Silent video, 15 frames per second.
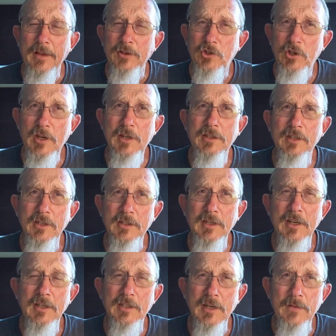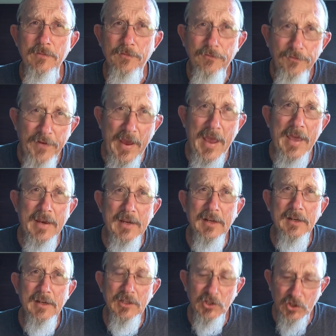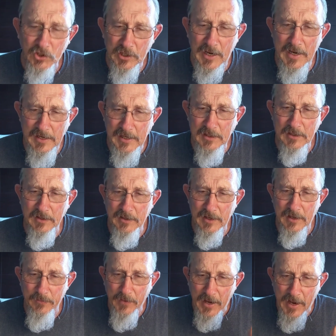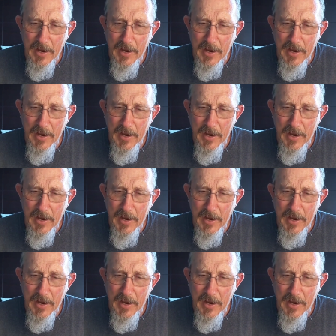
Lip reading: Jesus is emphatically stating to them,